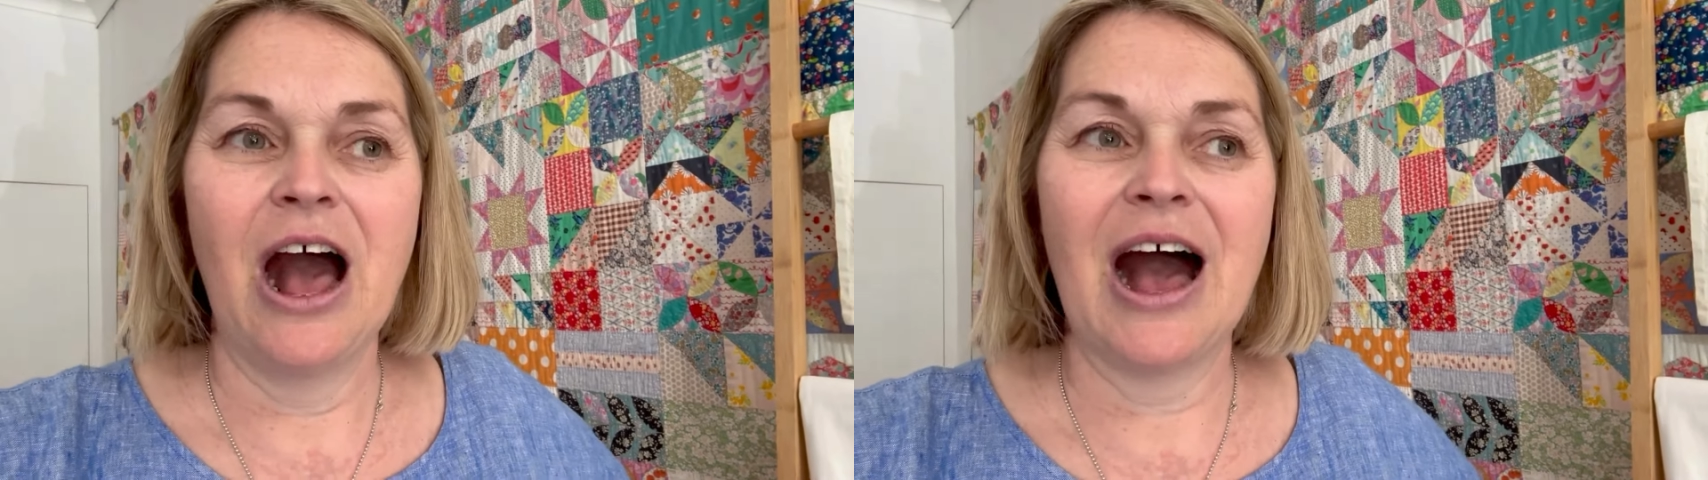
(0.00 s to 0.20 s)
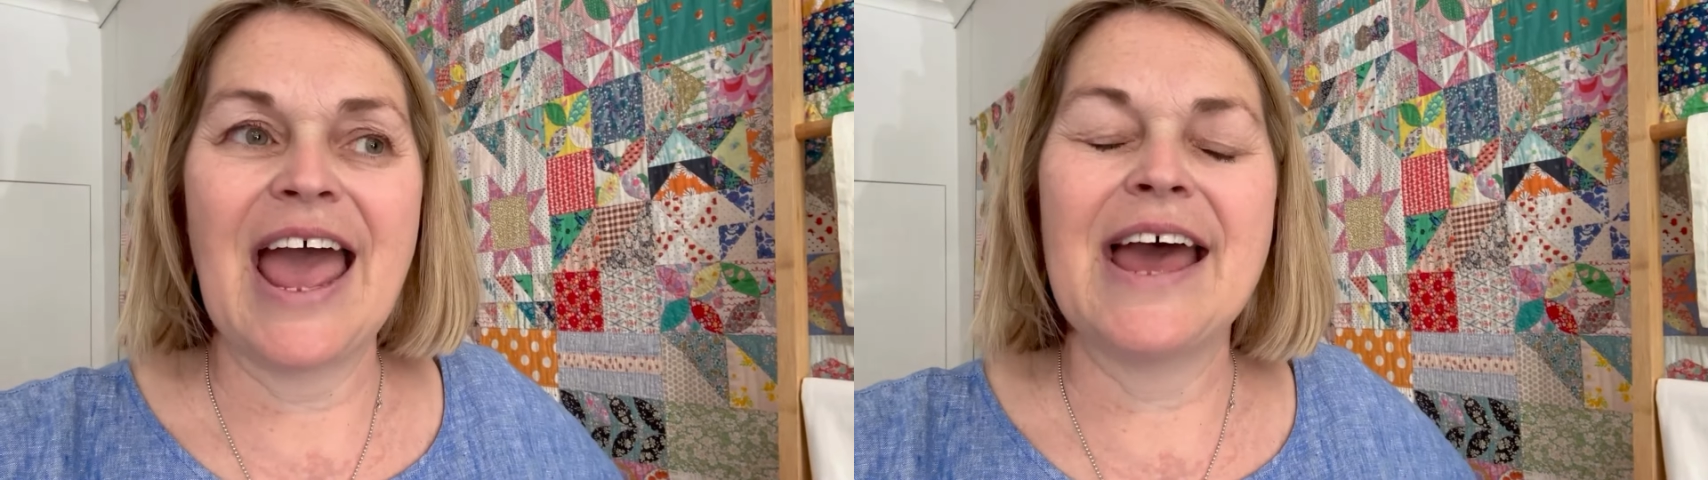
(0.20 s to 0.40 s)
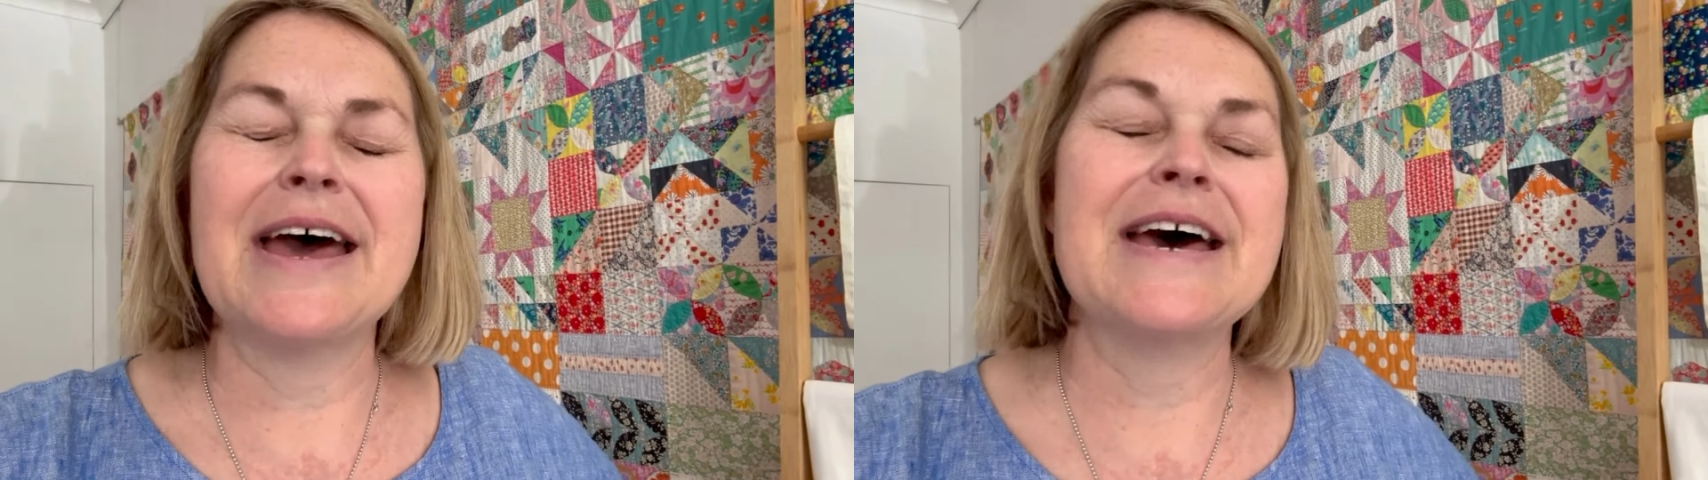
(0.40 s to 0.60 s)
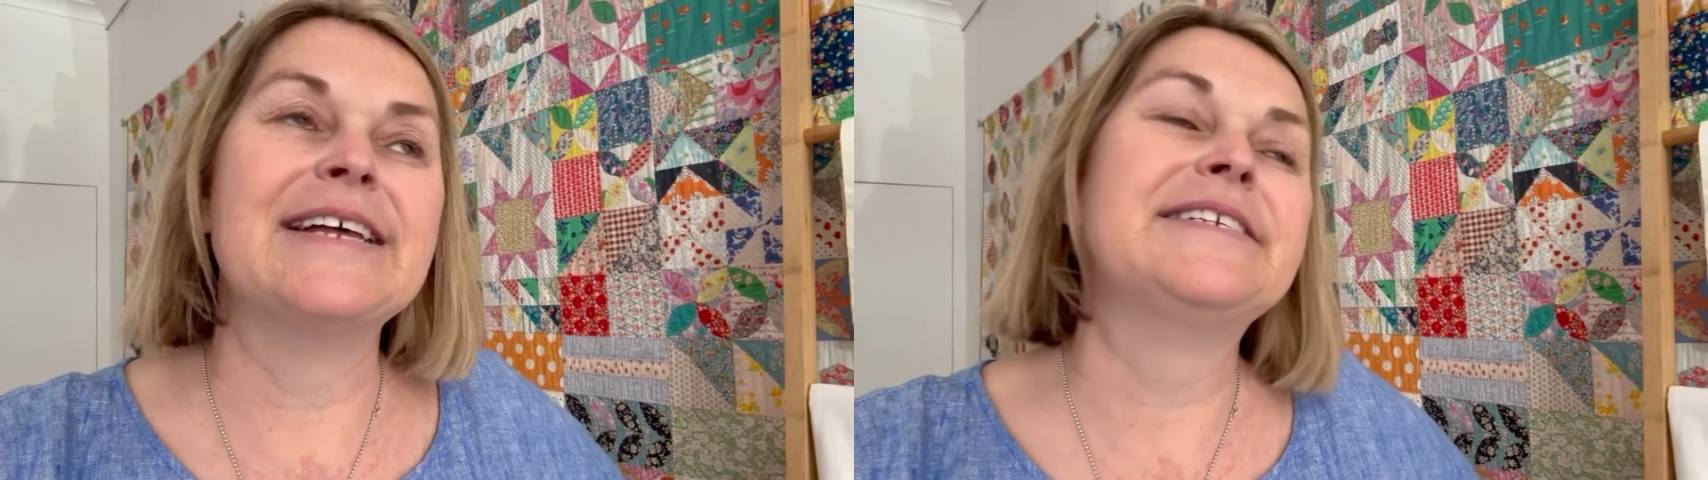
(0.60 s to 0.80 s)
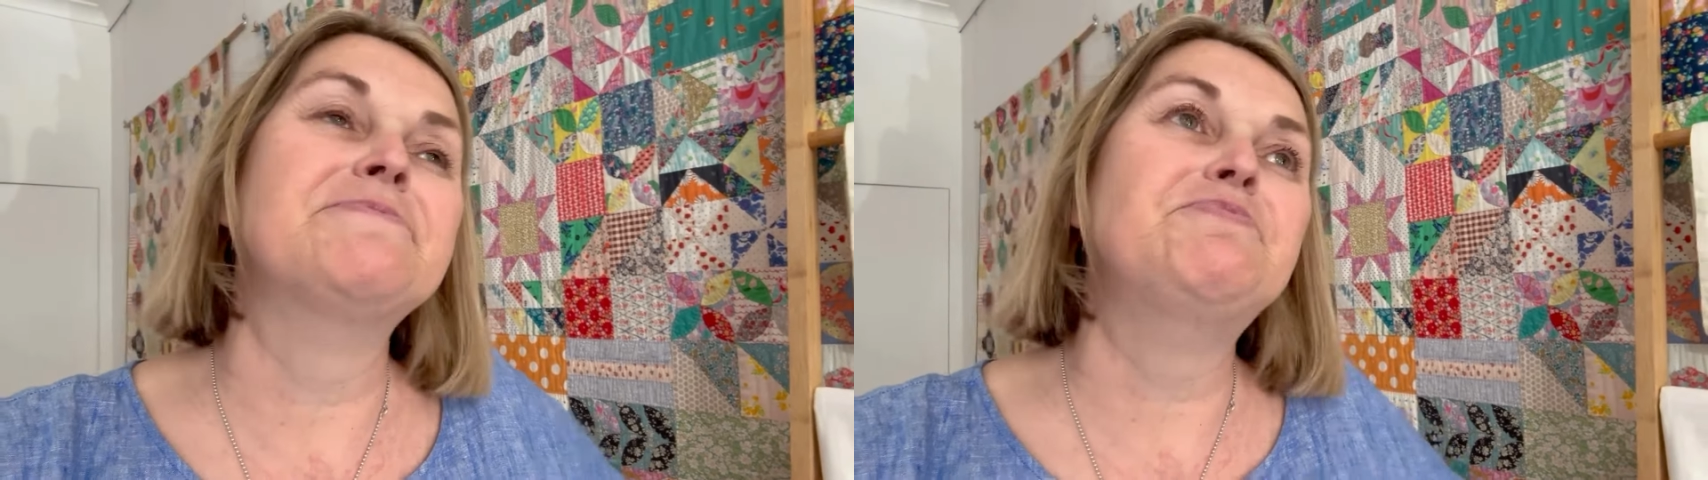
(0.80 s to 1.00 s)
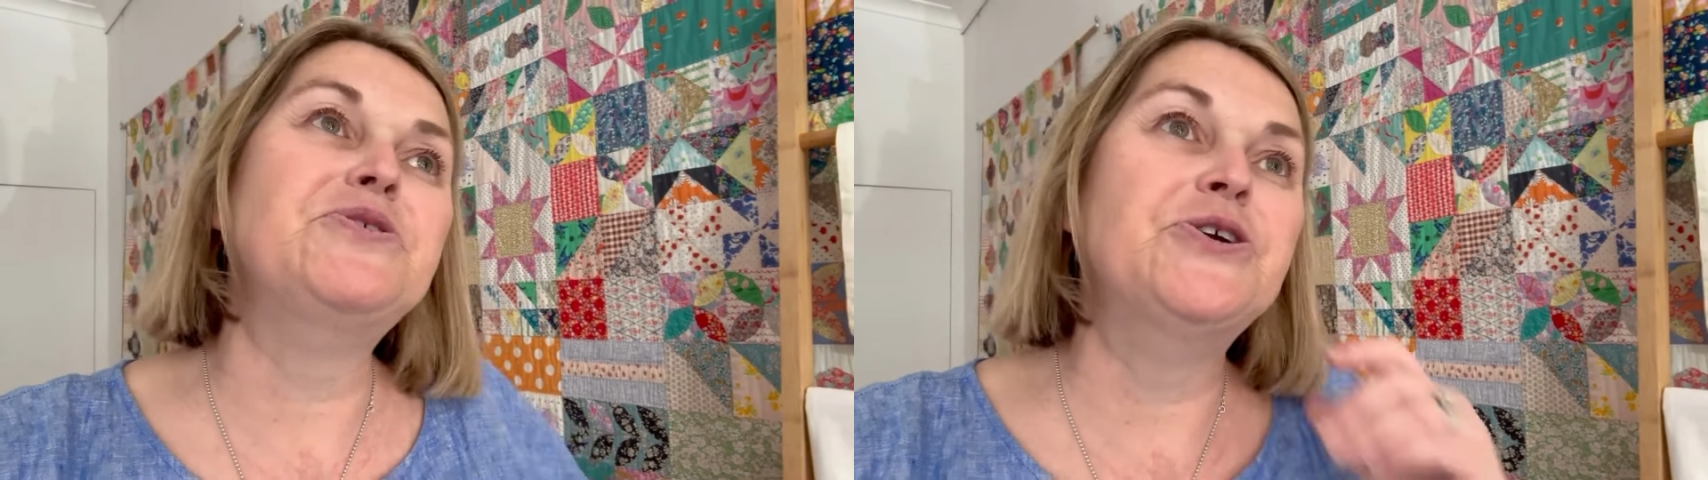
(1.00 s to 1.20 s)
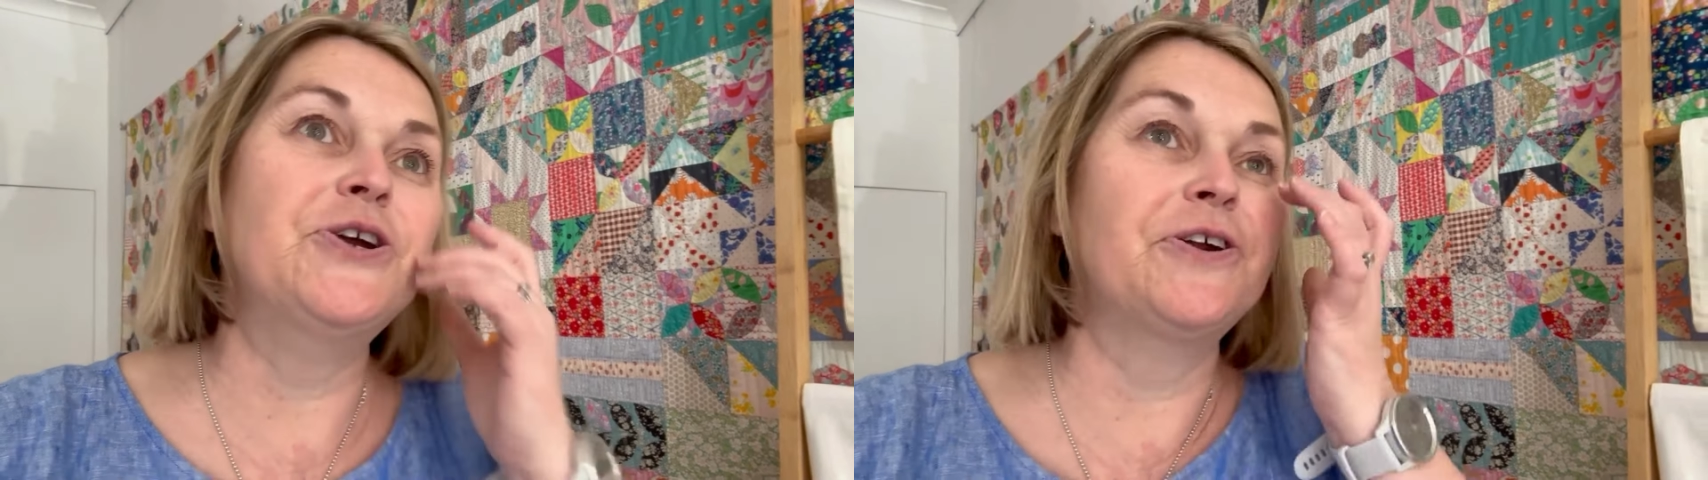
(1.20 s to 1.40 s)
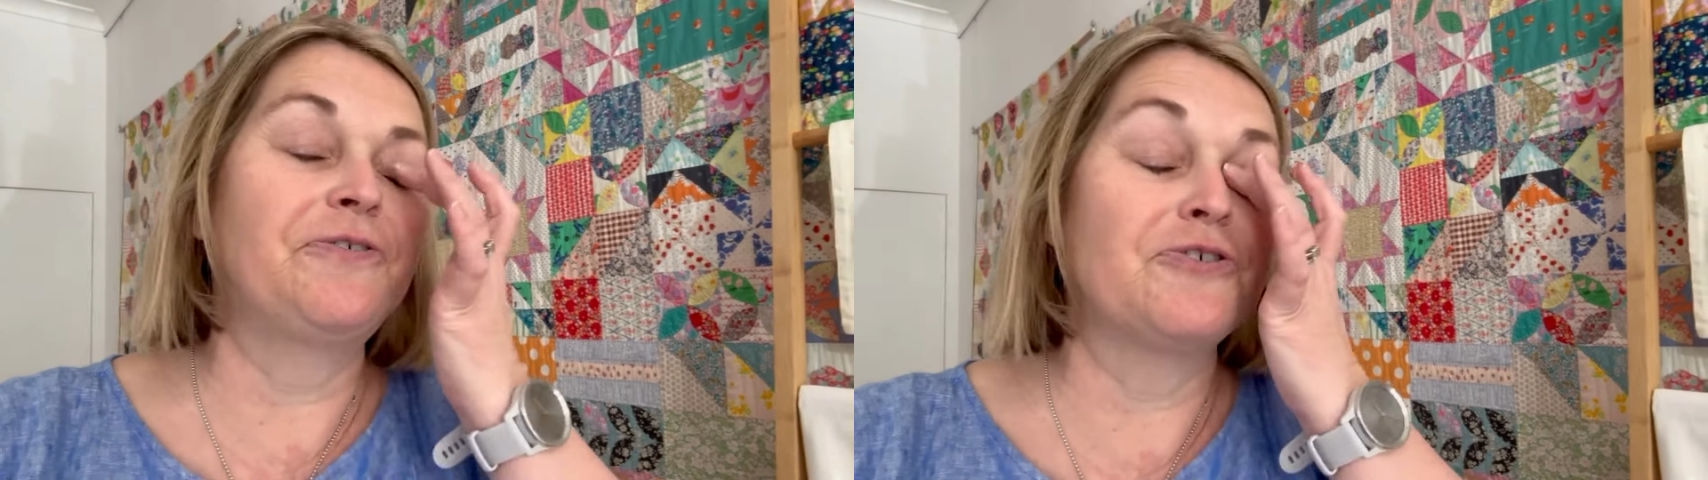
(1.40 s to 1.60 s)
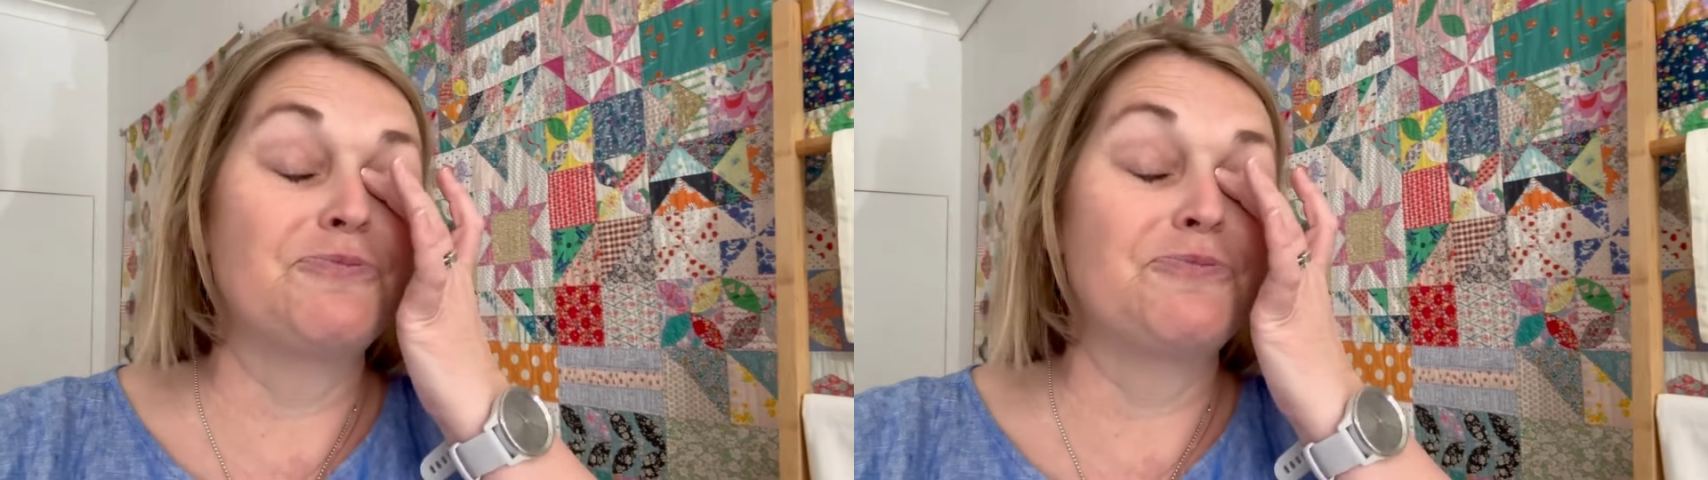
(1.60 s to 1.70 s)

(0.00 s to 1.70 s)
I had some beautiful,